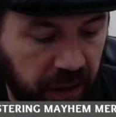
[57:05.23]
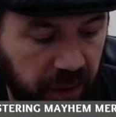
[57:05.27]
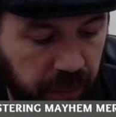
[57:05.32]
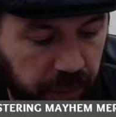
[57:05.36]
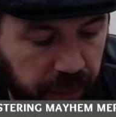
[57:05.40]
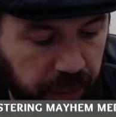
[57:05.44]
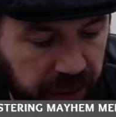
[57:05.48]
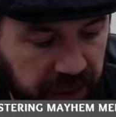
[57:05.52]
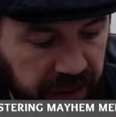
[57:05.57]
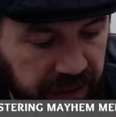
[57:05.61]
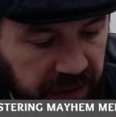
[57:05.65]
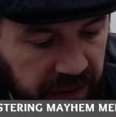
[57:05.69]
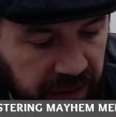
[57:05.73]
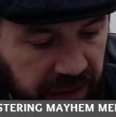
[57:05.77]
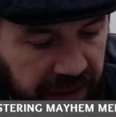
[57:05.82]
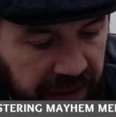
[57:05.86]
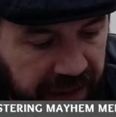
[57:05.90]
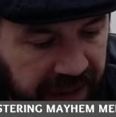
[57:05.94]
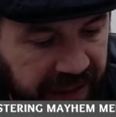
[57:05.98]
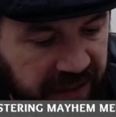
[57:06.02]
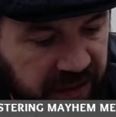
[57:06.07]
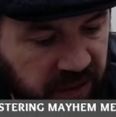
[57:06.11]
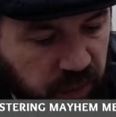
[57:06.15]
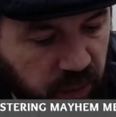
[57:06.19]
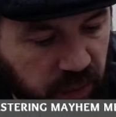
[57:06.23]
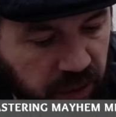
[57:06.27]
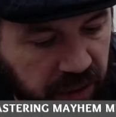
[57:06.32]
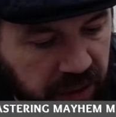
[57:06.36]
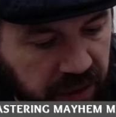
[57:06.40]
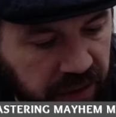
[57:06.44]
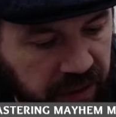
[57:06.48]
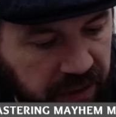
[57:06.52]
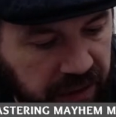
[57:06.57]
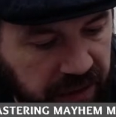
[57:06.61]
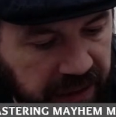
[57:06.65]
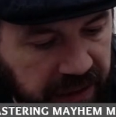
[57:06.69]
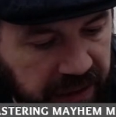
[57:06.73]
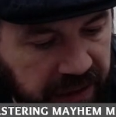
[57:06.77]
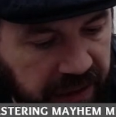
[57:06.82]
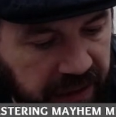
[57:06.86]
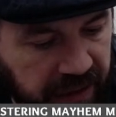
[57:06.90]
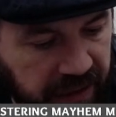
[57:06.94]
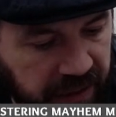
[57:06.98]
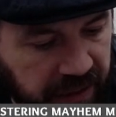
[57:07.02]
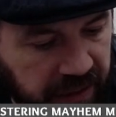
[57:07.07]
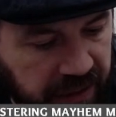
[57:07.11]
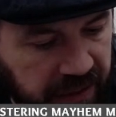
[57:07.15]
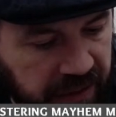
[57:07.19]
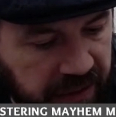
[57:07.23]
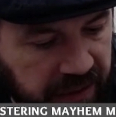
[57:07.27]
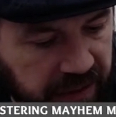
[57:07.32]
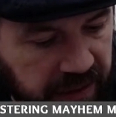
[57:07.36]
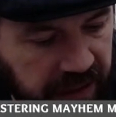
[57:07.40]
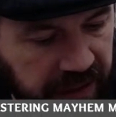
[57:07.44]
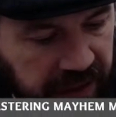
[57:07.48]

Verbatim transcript: But the last one is